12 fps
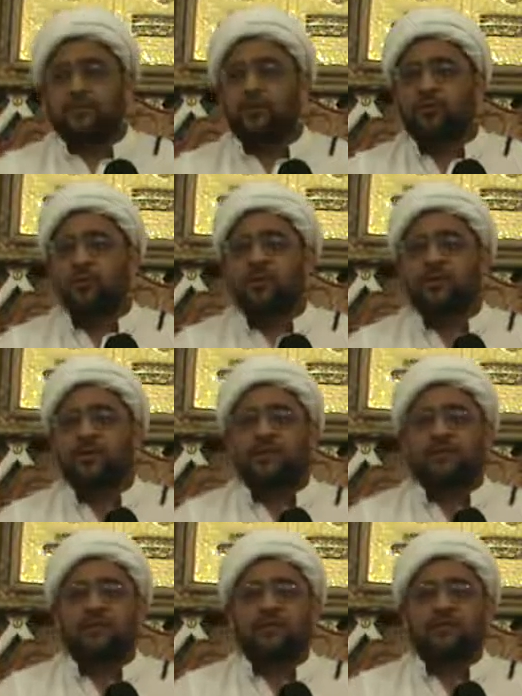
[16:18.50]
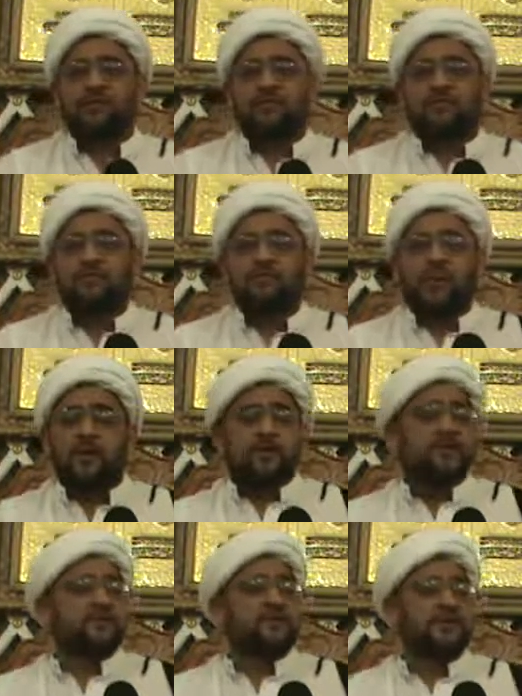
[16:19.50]
You know what? The
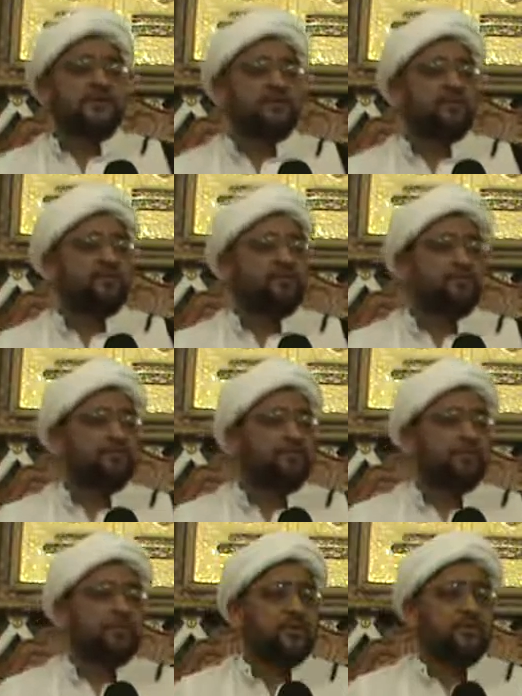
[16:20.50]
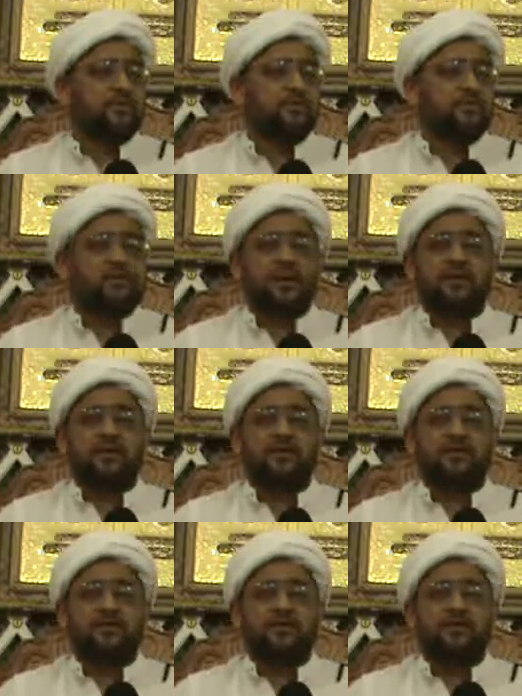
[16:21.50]
person
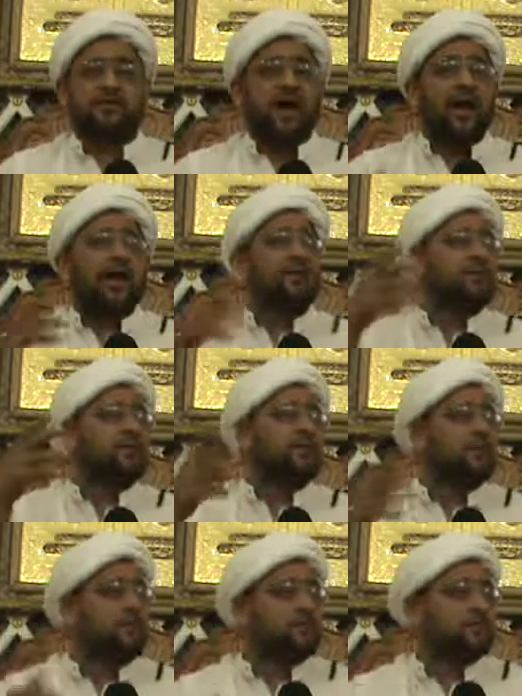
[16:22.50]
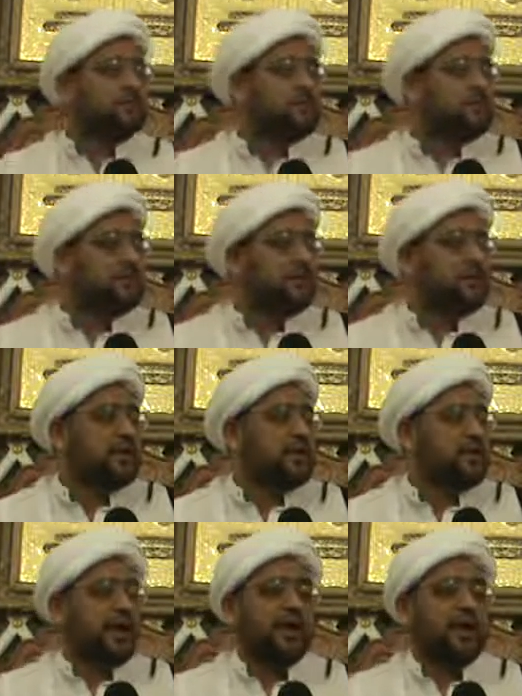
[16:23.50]
said, you know, I have some loans, this and
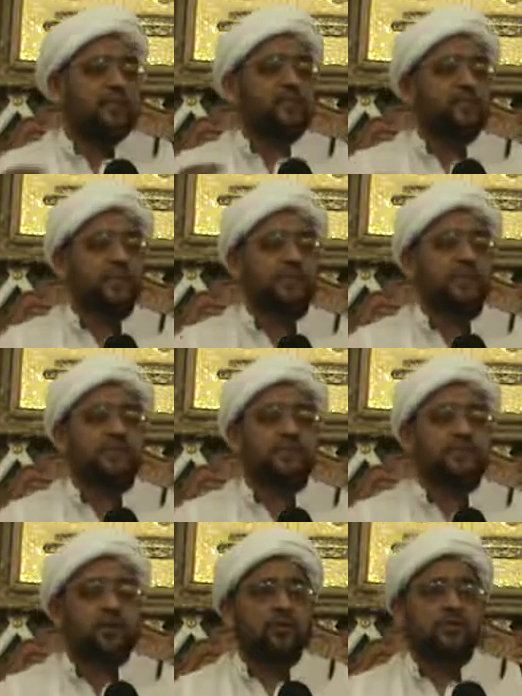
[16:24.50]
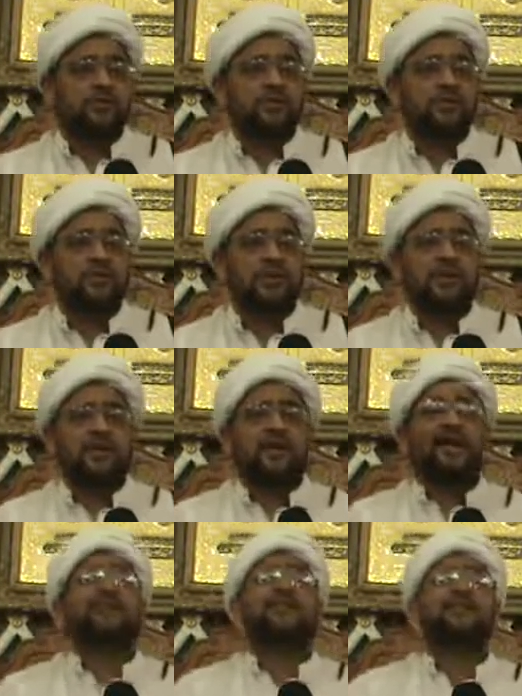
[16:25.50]
that. I have to pay off some loans.
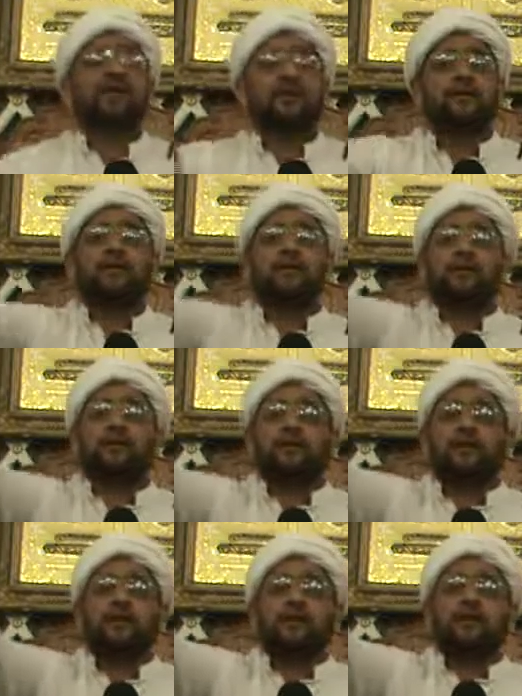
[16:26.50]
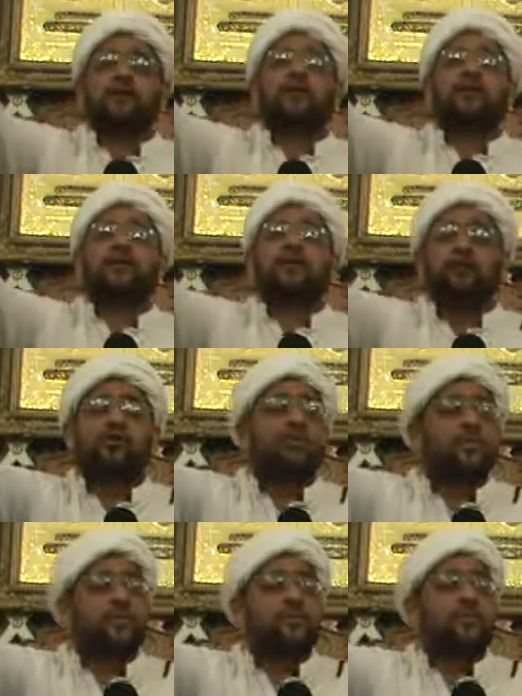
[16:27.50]
He said, then you
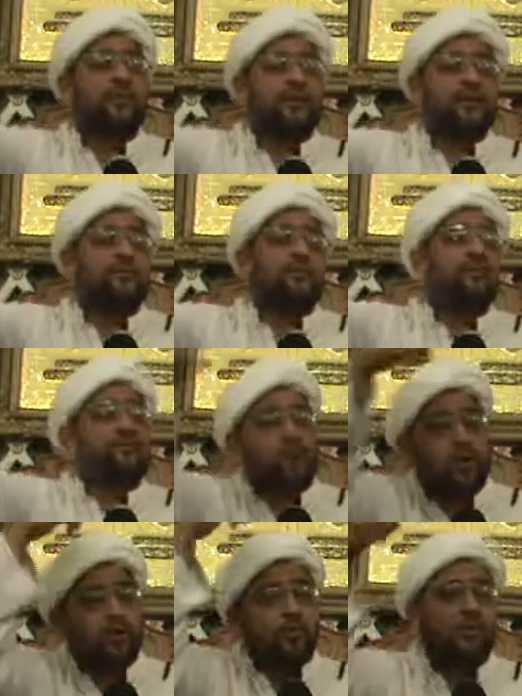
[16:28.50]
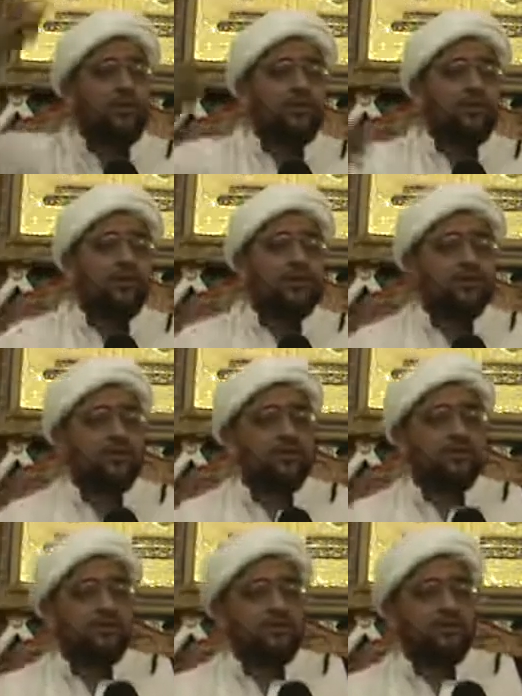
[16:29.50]
cannot be here. Please go away.
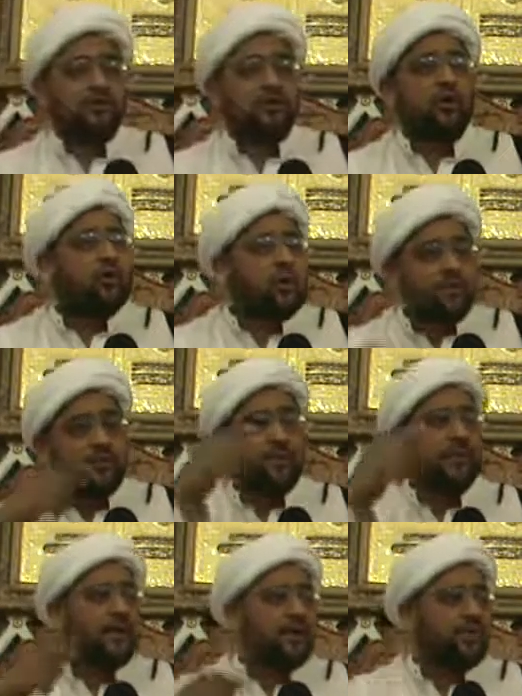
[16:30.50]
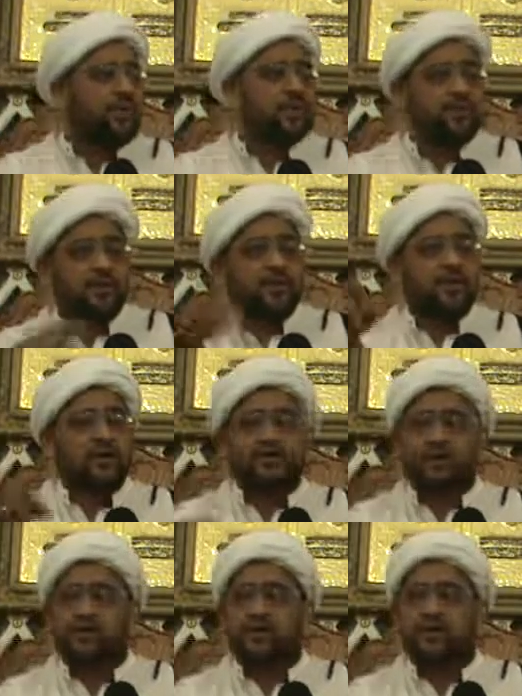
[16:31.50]
Go away from my army. You cannot
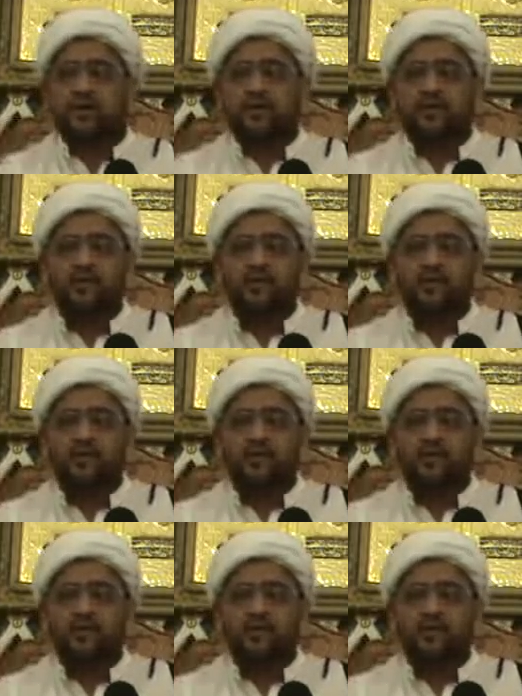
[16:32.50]
be here.